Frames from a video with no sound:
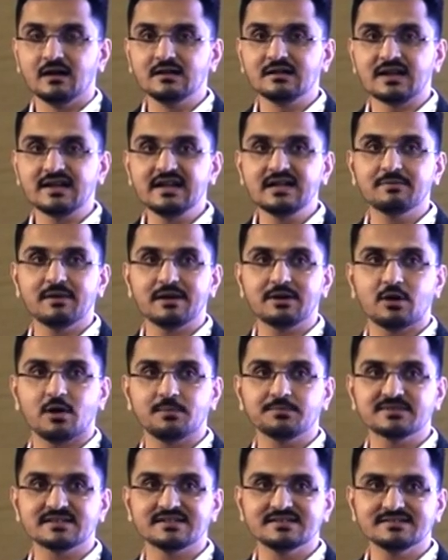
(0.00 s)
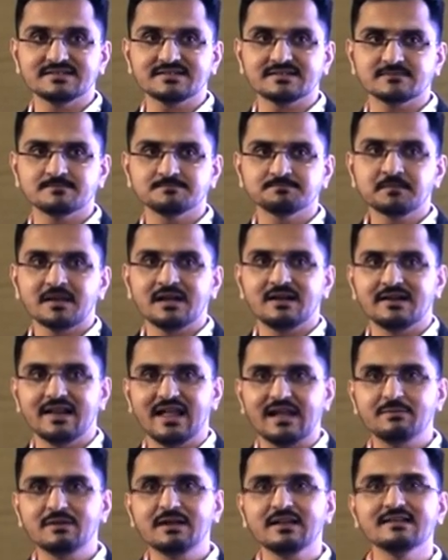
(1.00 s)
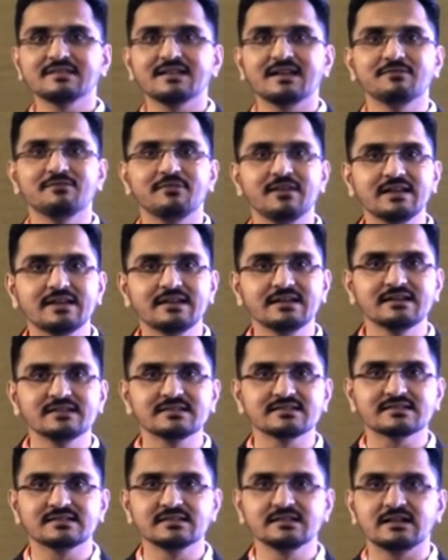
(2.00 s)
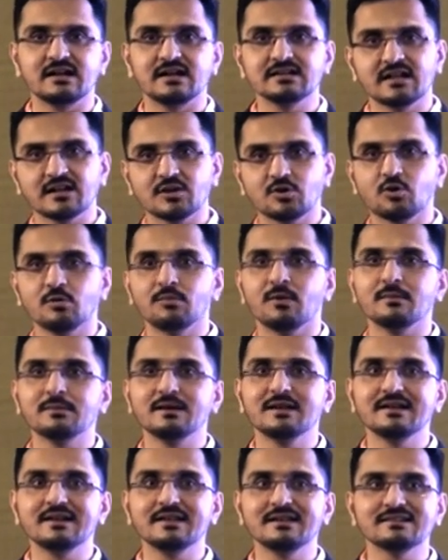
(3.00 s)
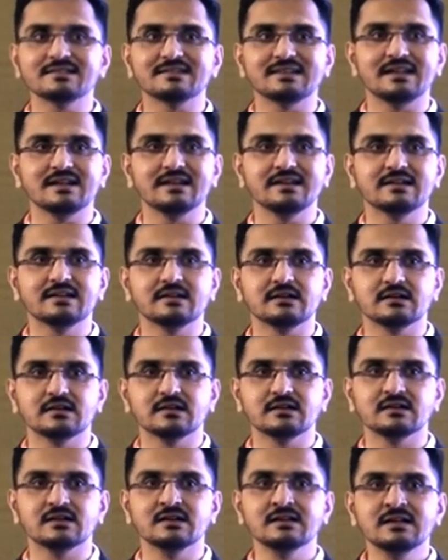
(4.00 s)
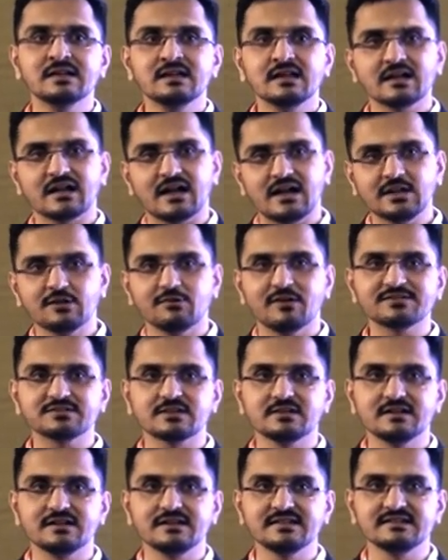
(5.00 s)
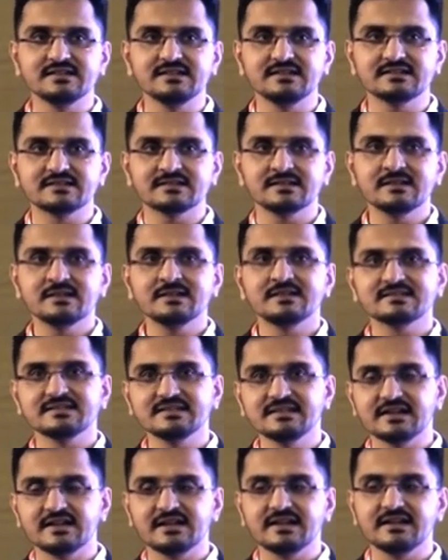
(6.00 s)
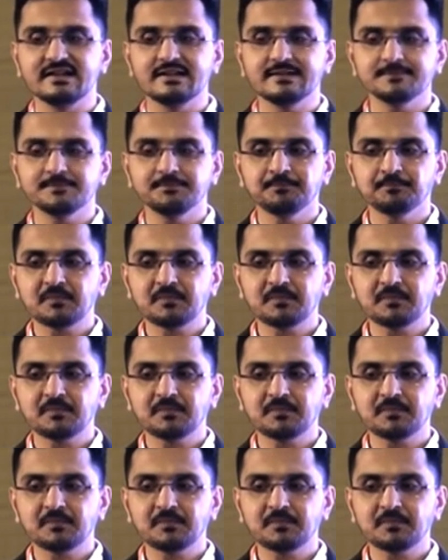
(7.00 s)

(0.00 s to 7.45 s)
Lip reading: treatment options, diabetes and various other comorbidities like cardiovascular disease, CKD,